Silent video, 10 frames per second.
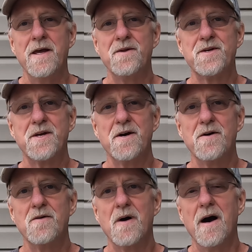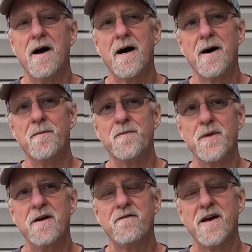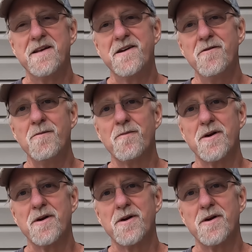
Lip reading: And so if I don't